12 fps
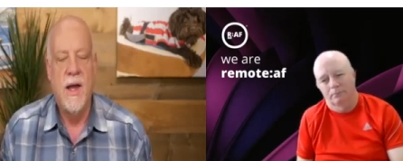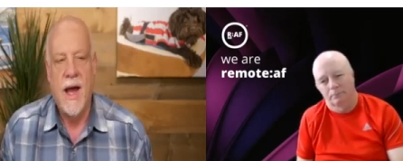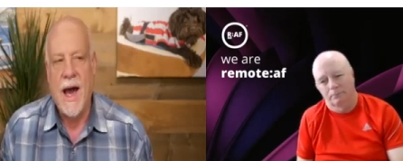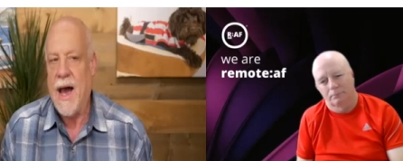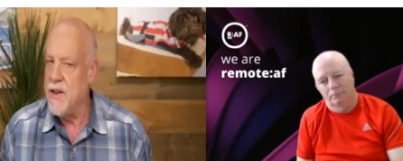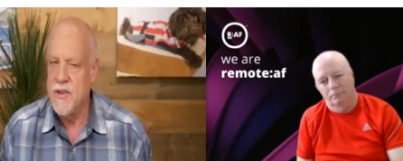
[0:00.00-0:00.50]
Speaker 1: I
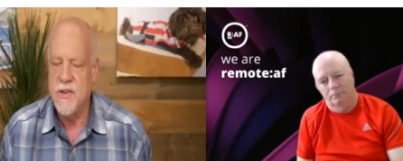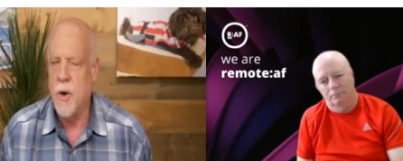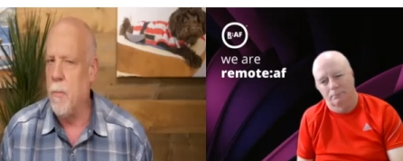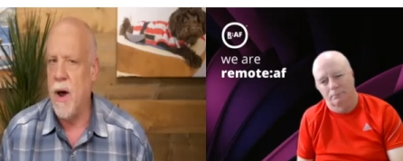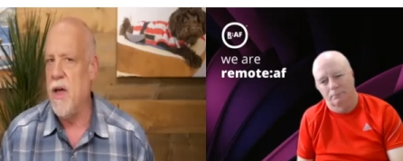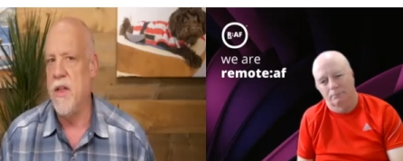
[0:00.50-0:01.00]
just don't
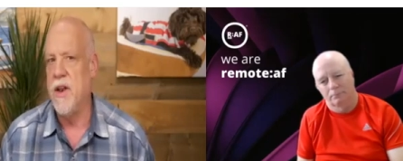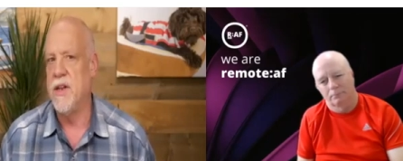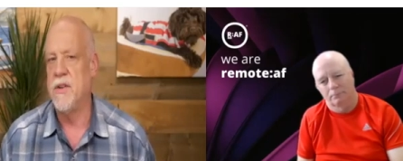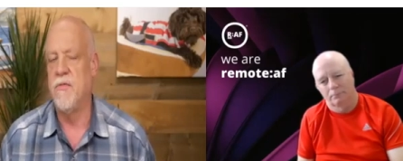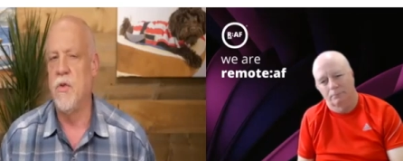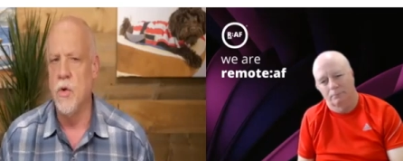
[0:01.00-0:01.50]
buy that it's
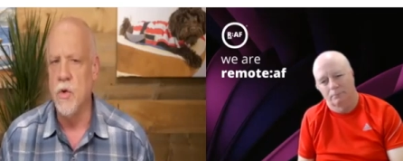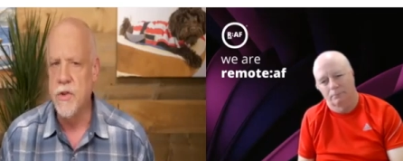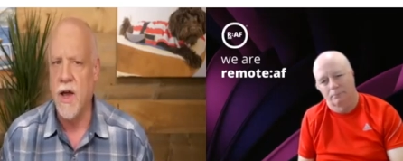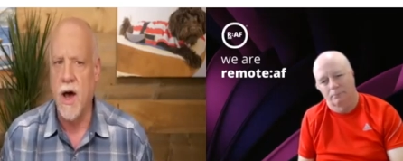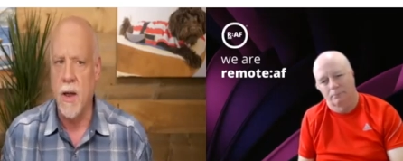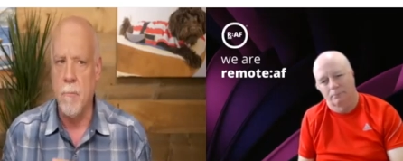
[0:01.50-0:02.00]
full
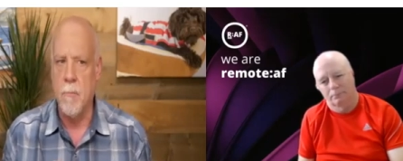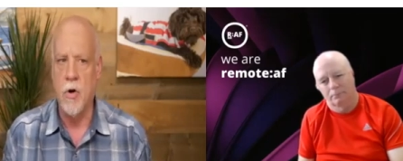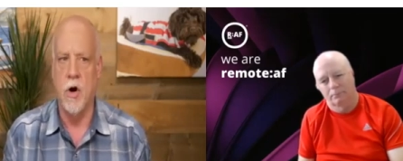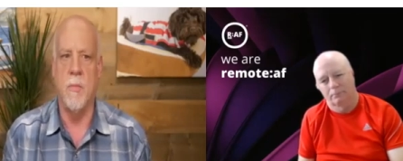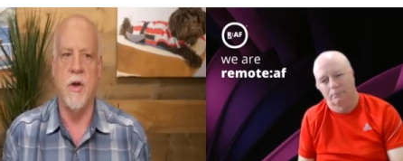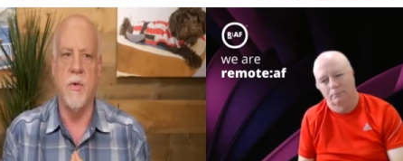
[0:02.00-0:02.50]
time
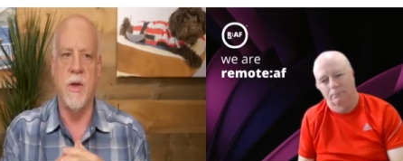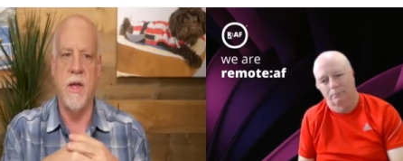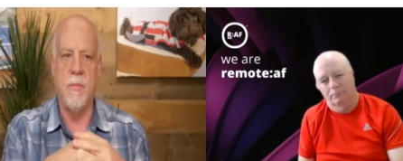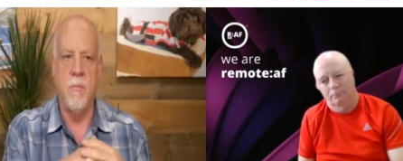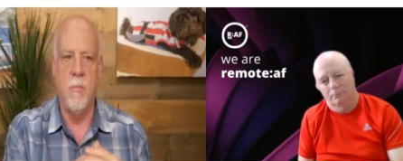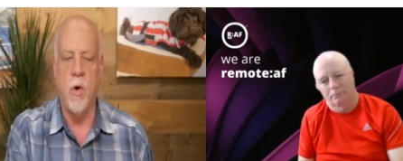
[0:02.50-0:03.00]
permanently
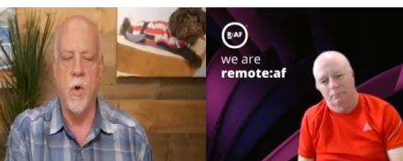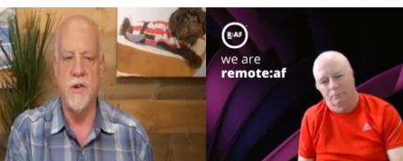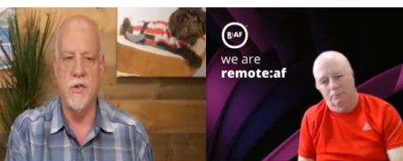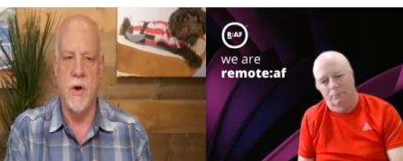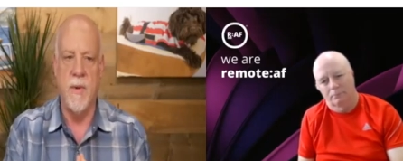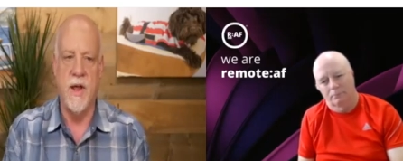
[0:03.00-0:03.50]
one
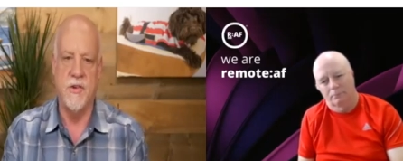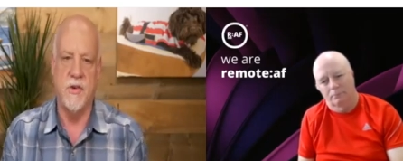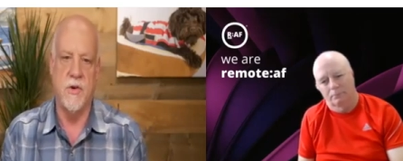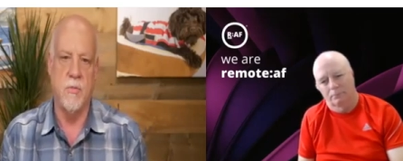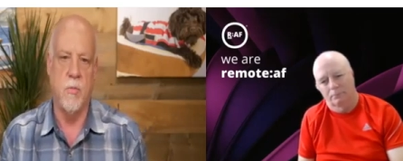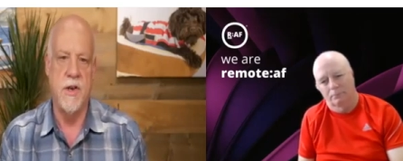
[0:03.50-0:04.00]
scrum master,
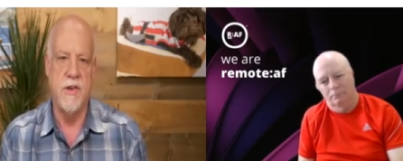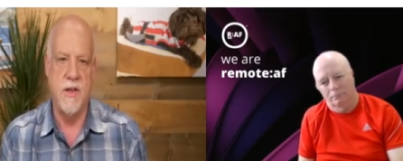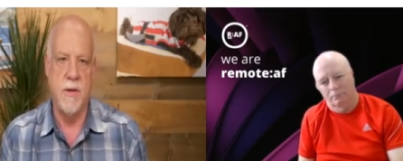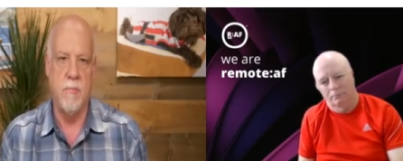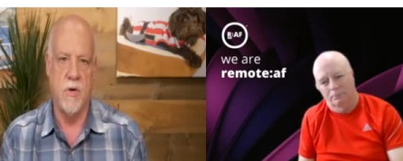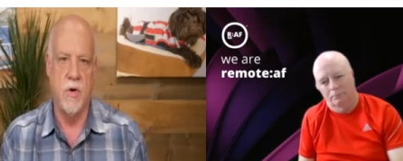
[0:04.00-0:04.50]
one team
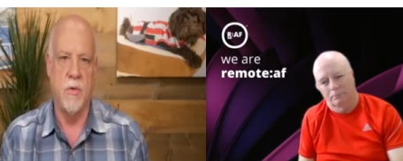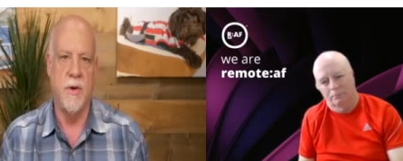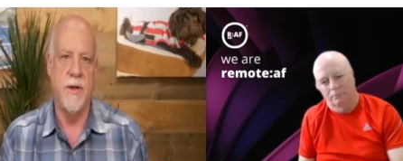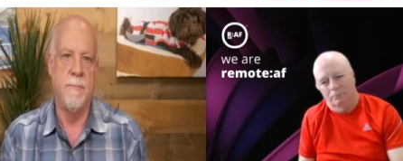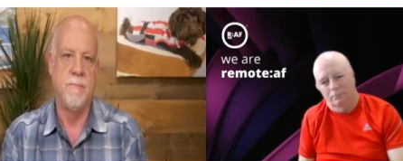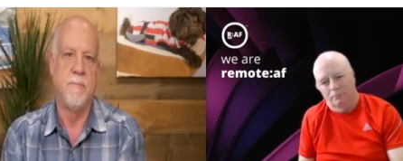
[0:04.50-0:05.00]
only.
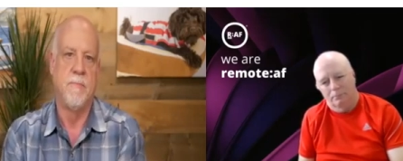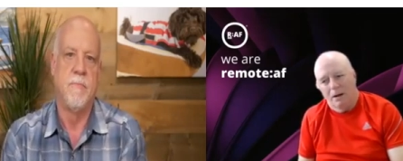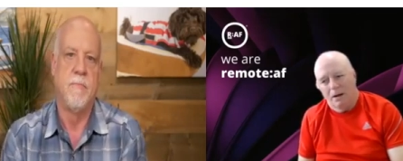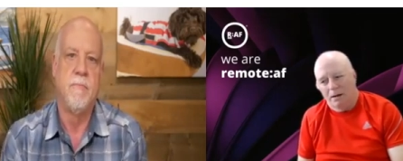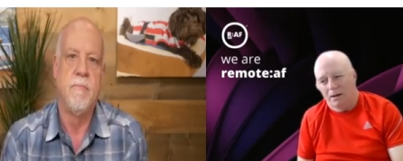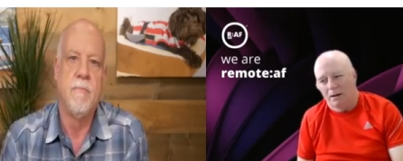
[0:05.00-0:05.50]

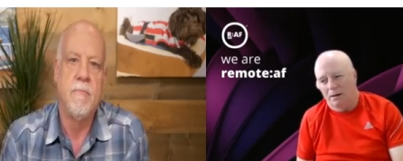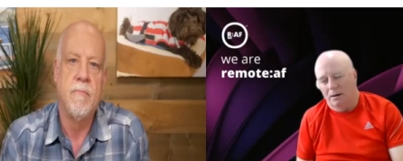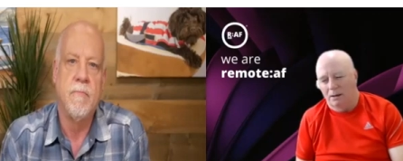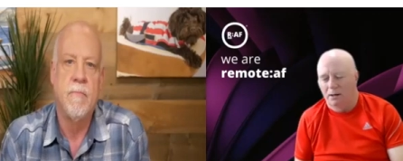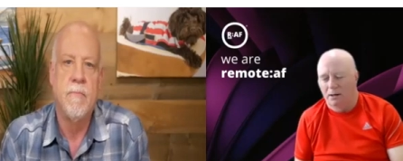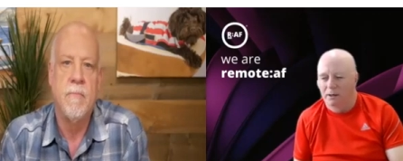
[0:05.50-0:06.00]
Speaker 2: Yeah,
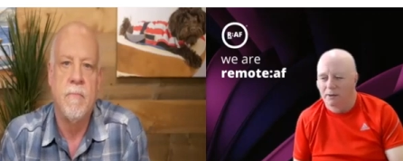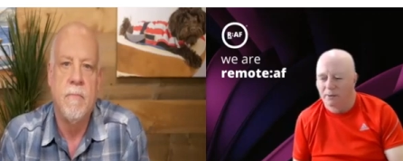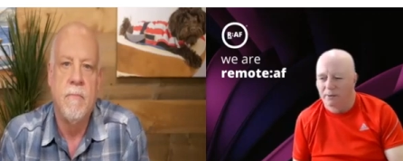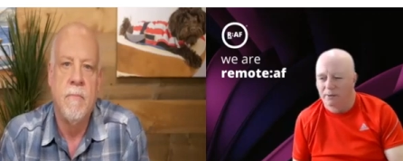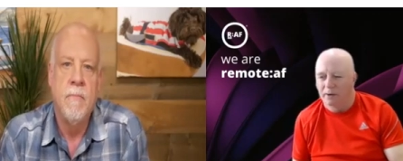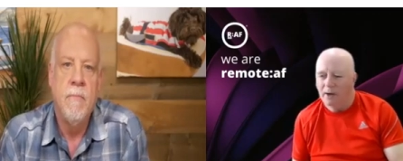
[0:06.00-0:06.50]
I, I
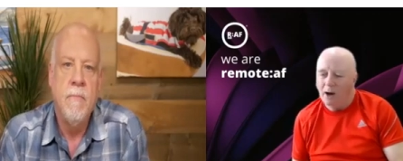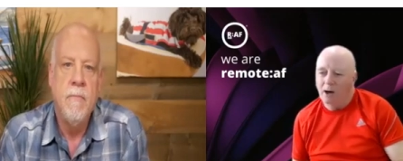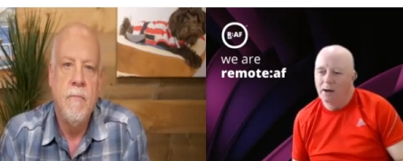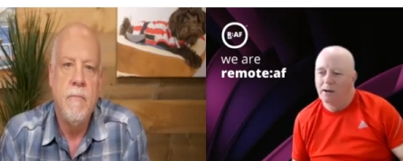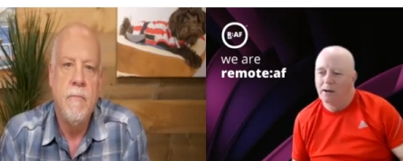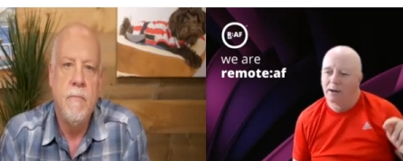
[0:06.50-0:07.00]
agree with you.
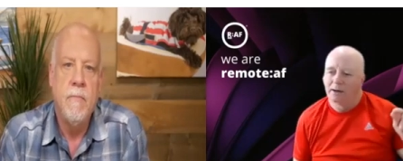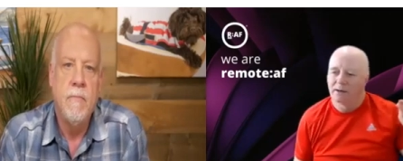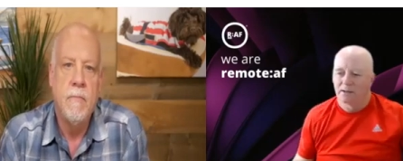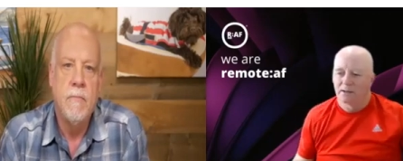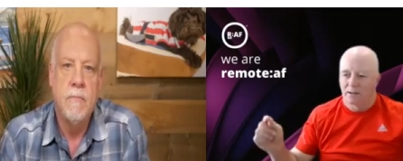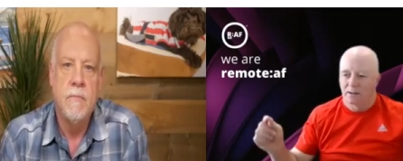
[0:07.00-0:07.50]
I, I,
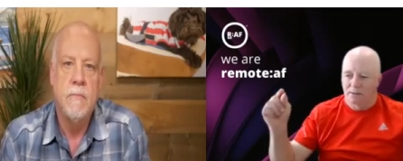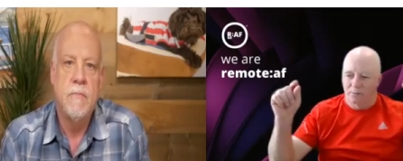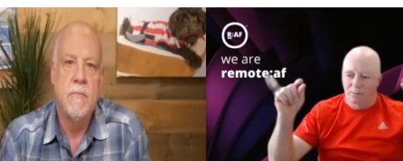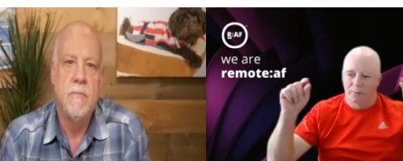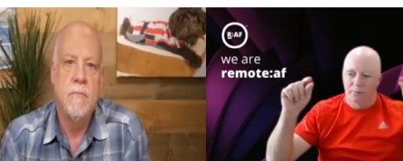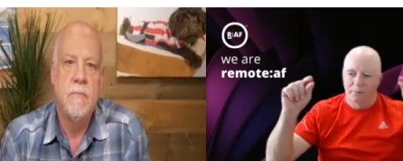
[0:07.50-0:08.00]
guess the
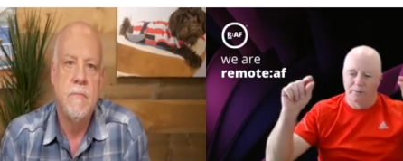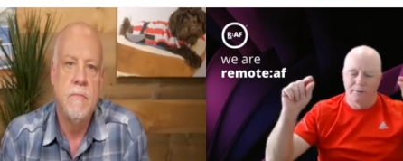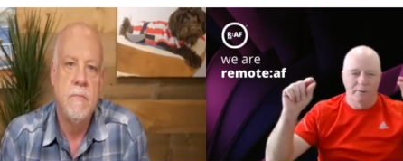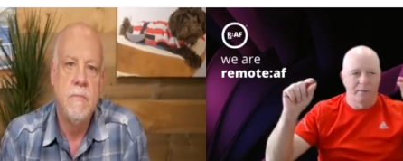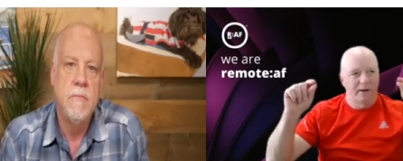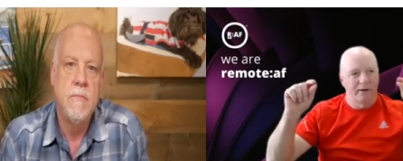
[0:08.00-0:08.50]
thing
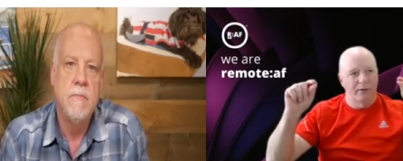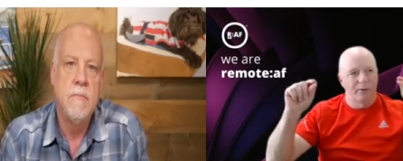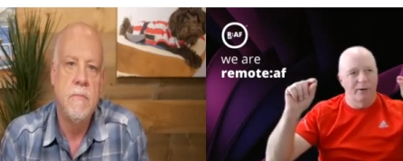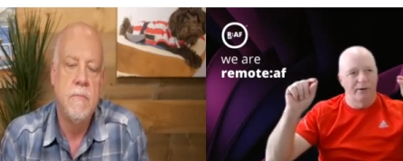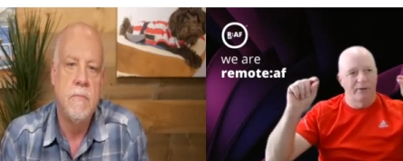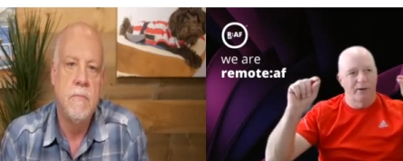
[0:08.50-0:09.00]
for me is
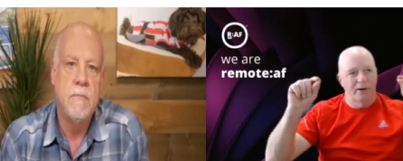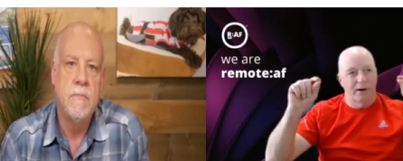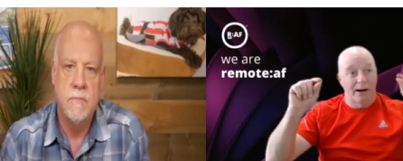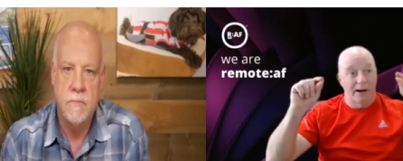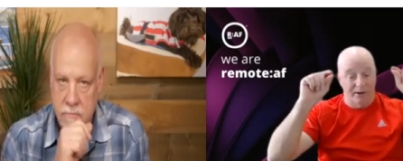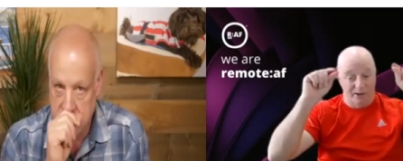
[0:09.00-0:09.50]
always, you know,
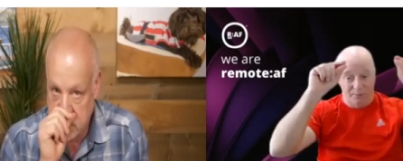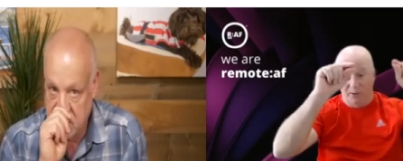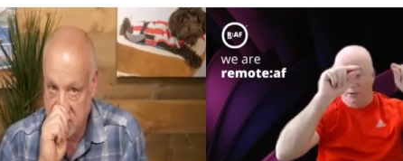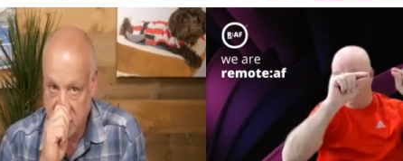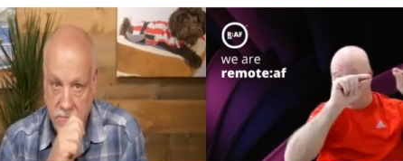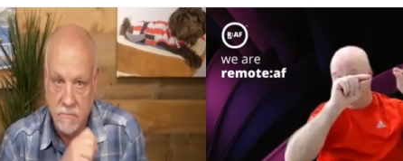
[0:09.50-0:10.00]
how
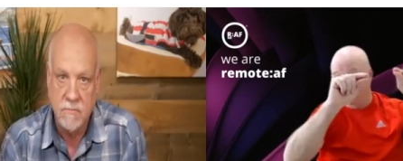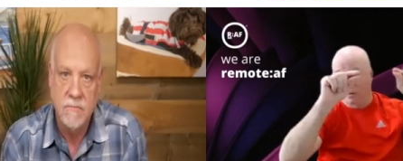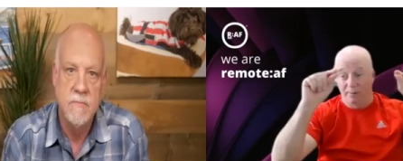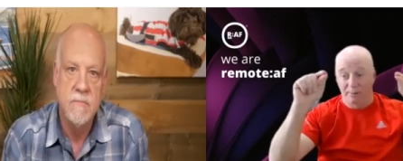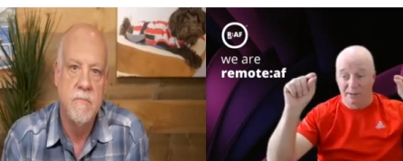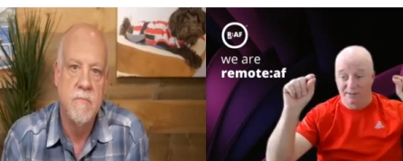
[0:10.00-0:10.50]
experienced is the
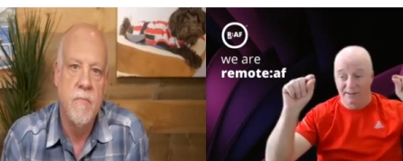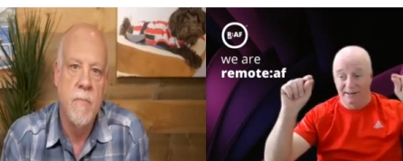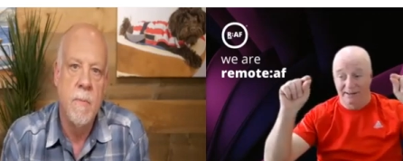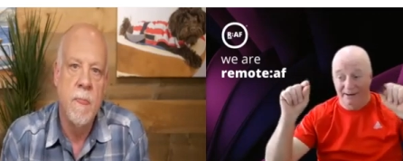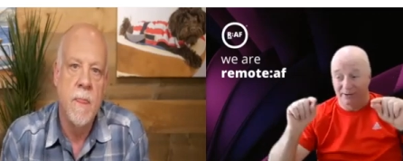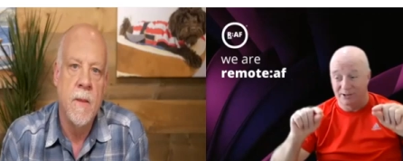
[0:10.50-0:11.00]
scrum master?
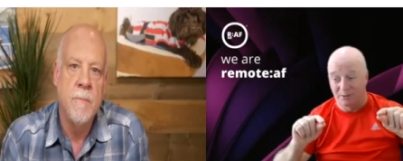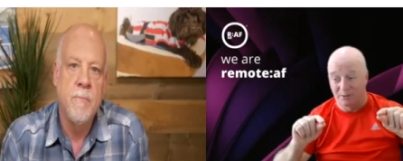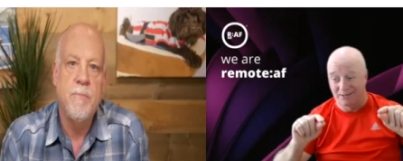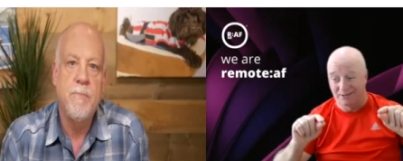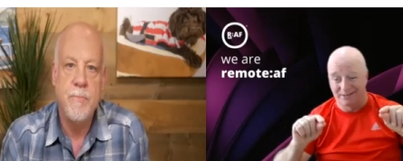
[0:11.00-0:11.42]
How experienced